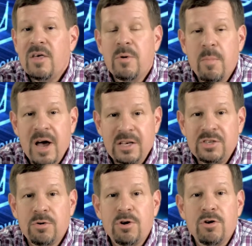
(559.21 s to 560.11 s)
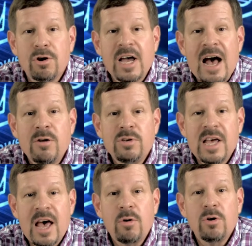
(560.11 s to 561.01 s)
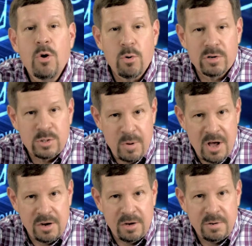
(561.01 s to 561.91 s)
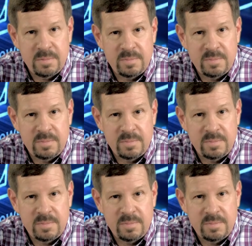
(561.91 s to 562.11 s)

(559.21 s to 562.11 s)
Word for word: the Mikester, your Cowtown correspondent.